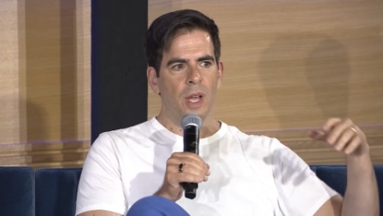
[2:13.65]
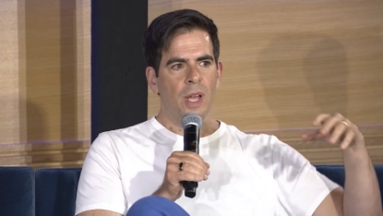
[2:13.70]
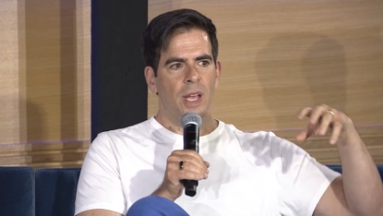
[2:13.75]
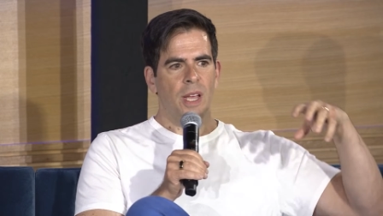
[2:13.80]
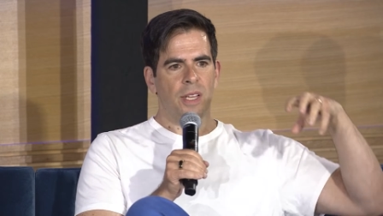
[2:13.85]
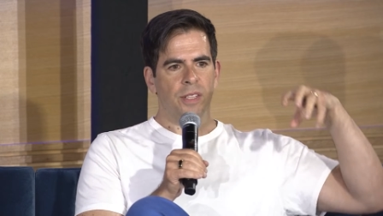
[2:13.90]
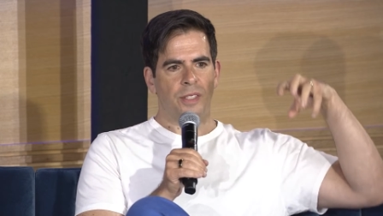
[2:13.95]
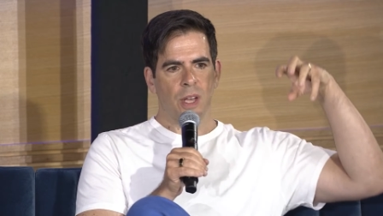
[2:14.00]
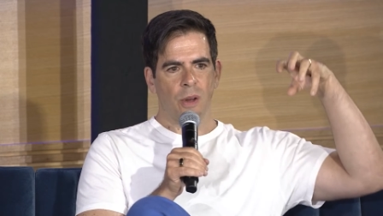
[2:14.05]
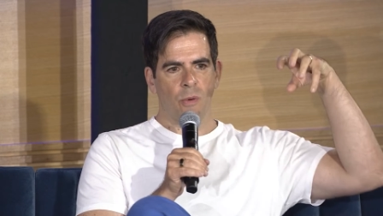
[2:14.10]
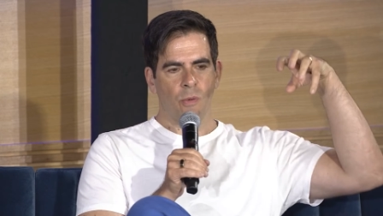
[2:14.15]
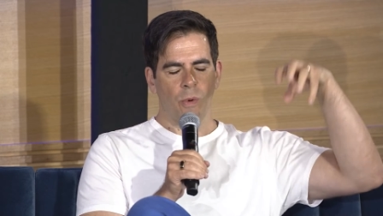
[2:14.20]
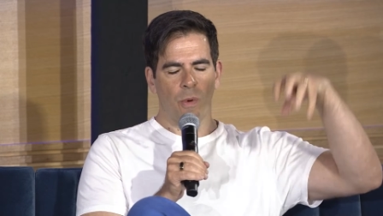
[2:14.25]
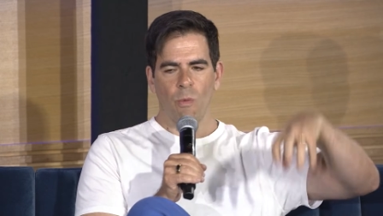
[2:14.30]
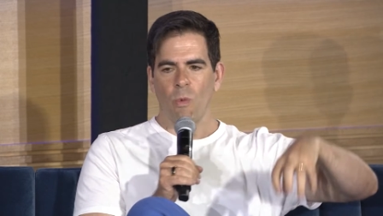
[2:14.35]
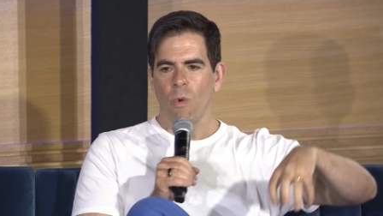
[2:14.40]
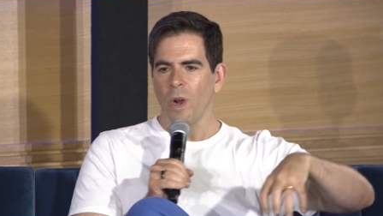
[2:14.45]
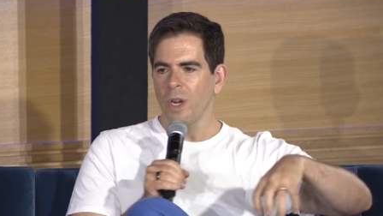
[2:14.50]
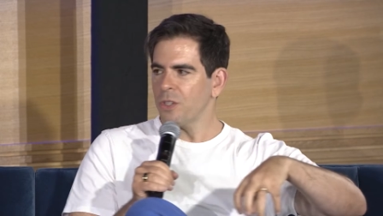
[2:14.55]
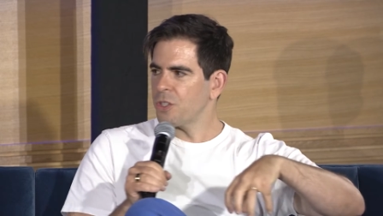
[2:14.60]
is that when
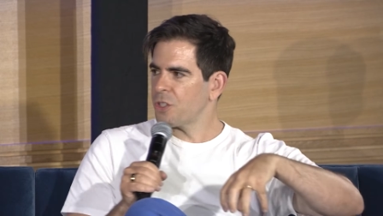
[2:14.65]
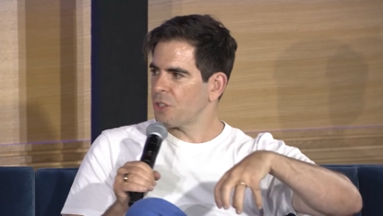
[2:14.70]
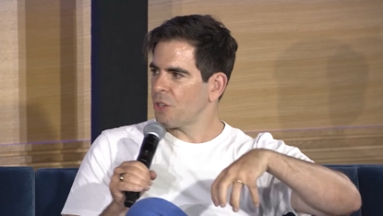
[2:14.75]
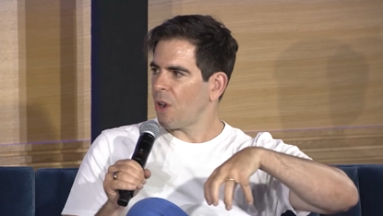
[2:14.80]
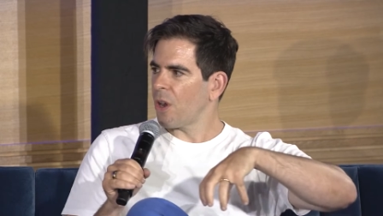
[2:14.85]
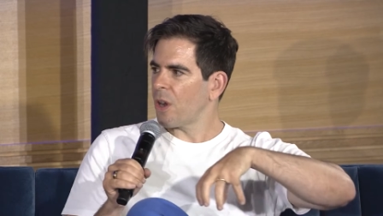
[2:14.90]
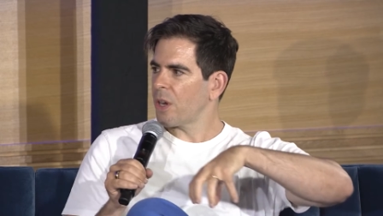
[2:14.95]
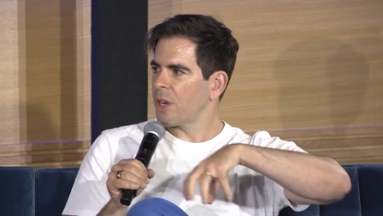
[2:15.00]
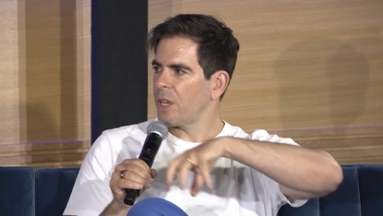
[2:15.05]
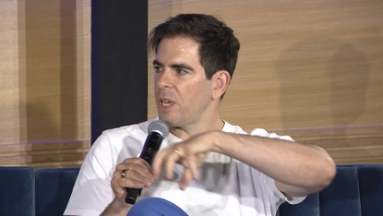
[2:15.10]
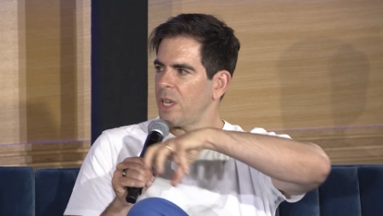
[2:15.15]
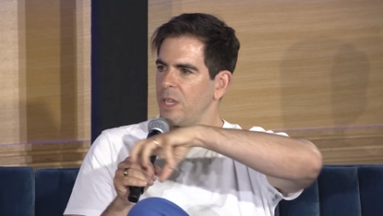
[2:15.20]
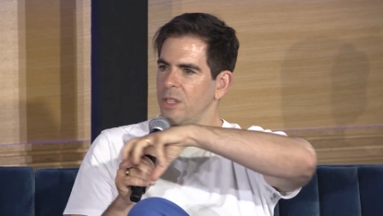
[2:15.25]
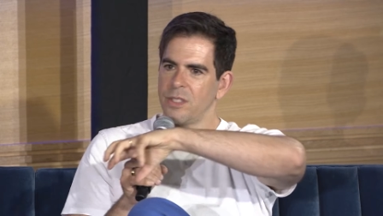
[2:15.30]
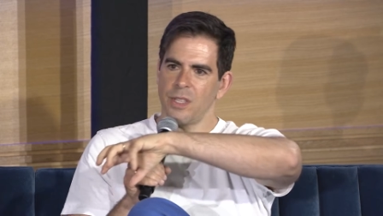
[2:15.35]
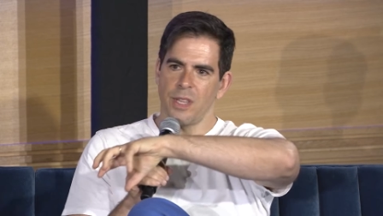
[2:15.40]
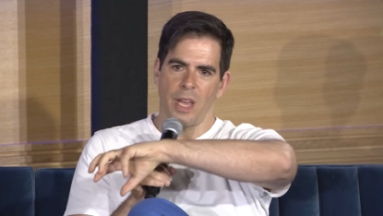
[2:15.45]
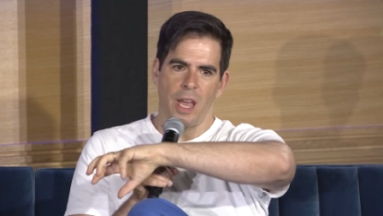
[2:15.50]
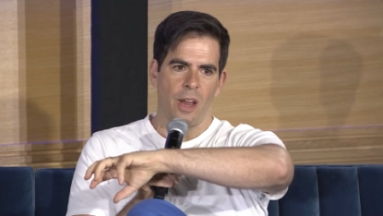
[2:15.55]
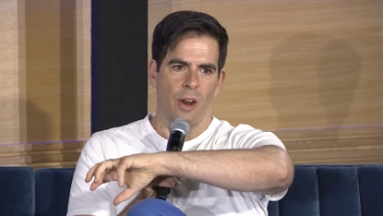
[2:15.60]
one shark is
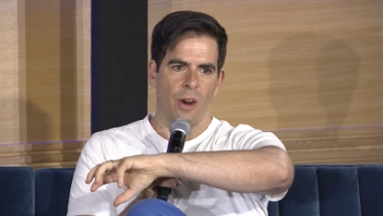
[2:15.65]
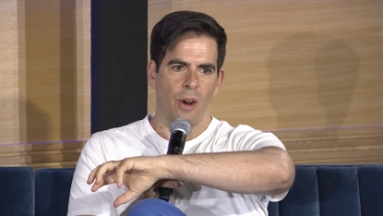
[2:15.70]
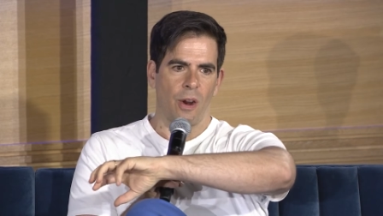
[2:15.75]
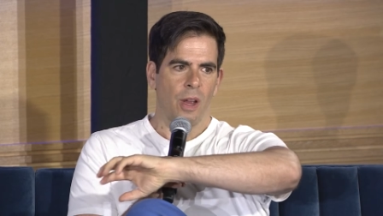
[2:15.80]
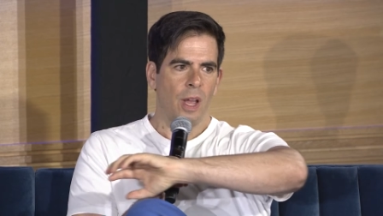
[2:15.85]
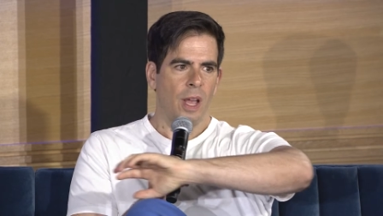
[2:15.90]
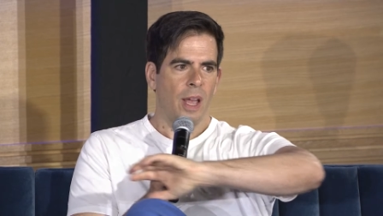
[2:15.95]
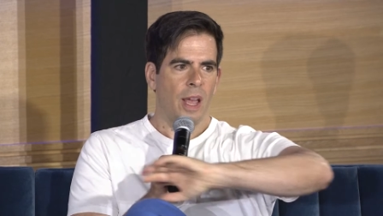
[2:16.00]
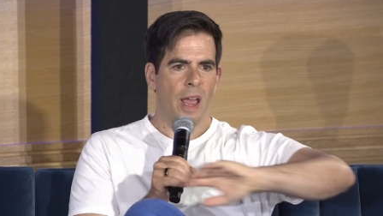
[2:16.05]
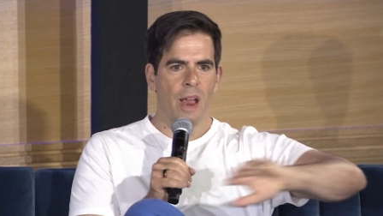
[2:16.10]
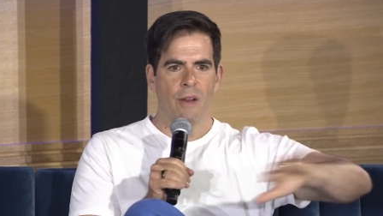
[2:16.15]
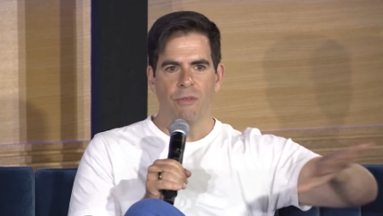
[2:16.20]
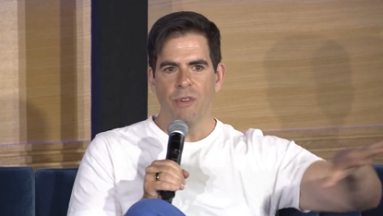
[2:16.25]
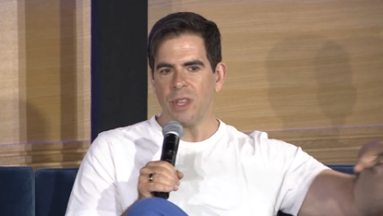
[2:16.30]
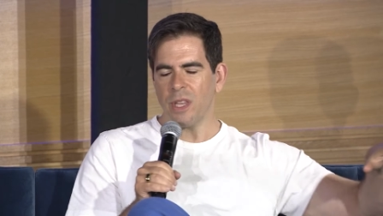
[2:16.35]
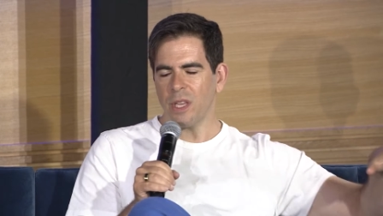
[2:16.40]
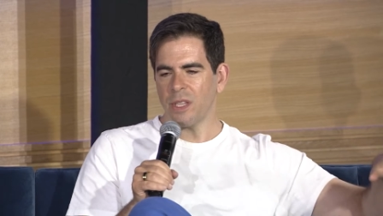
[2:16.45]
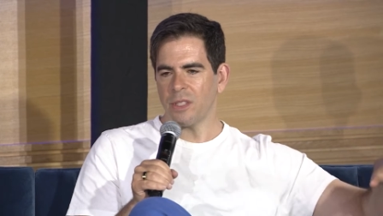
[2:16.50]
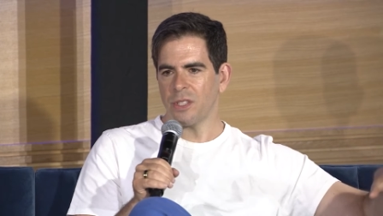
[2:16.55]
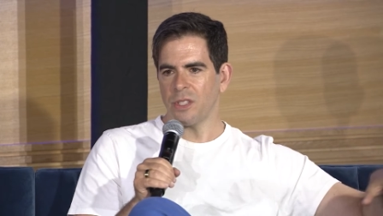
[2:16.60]
there,
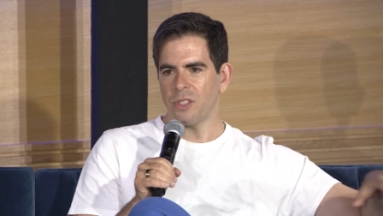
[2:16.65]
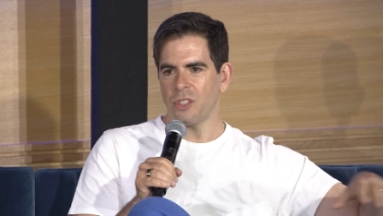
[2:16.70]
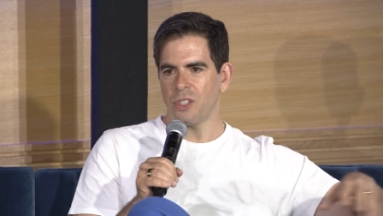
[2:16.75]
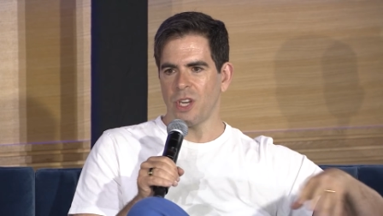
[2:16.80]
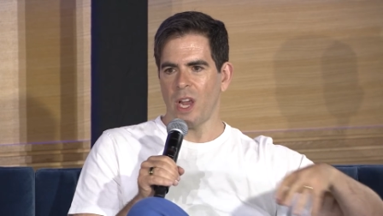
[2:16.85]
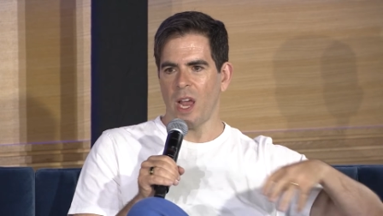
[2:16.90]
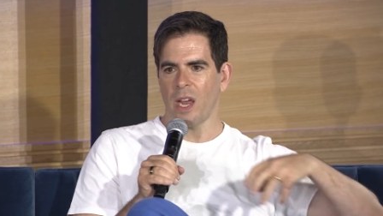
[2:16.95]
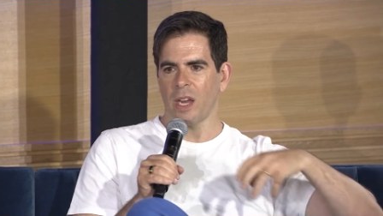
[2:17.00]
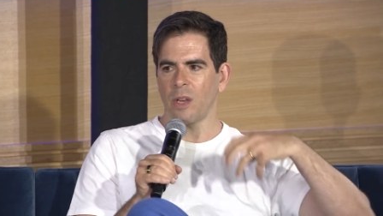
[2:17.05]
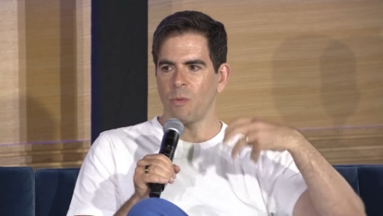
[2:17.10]
everything's in check.